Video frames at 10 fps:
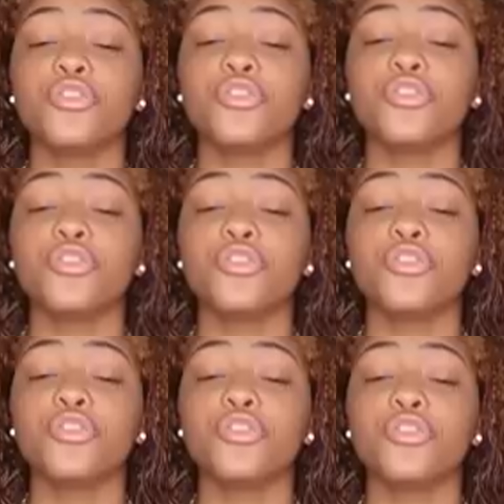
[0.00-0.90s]

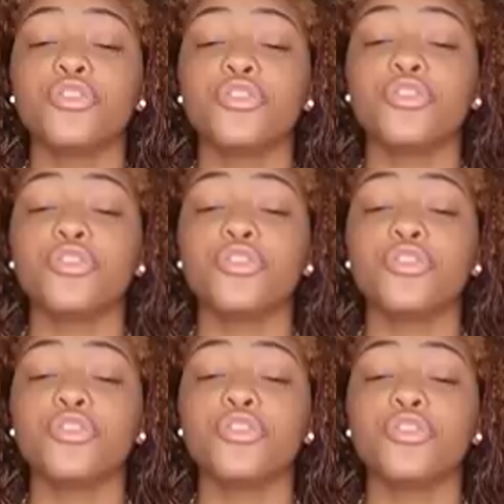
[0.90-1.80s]

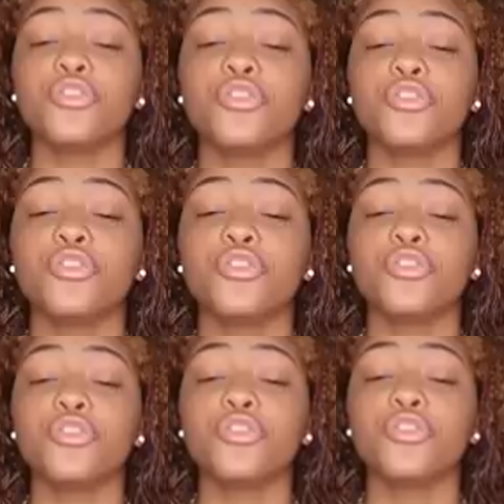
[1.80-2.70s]

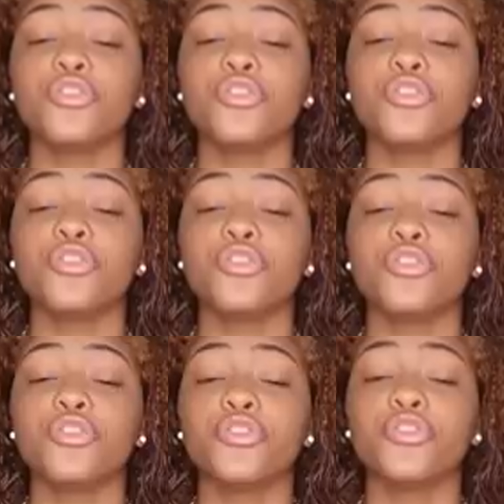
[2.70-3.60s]

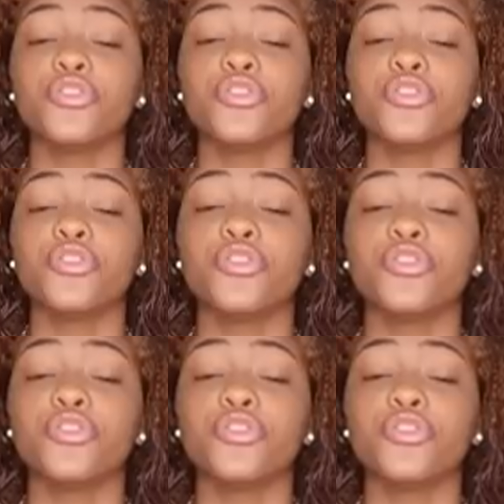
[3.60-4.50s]

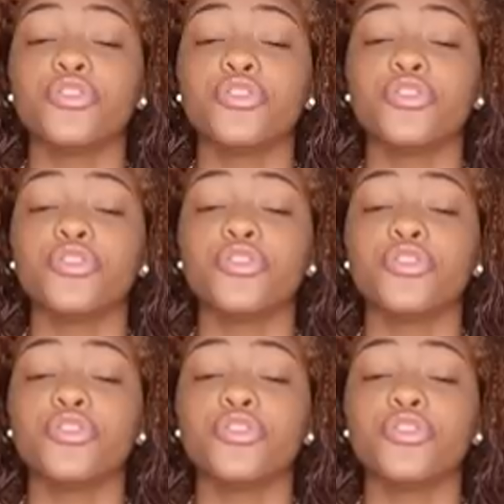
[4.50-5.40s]

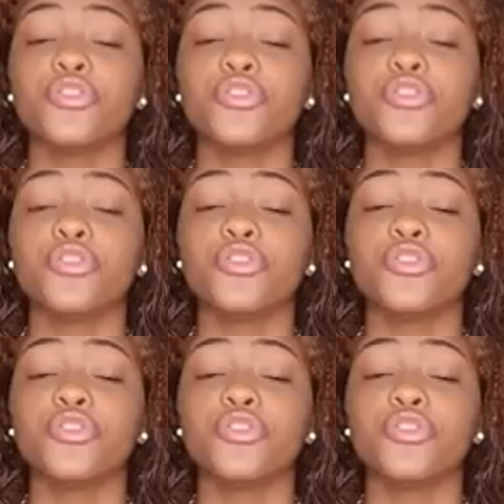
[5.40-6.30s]

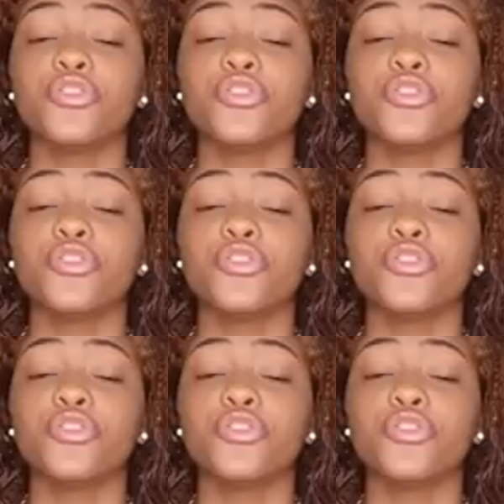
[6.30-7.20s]

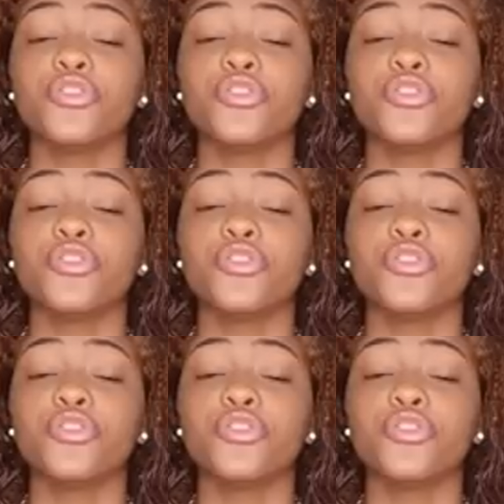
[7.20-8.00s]
The person shown says nothing.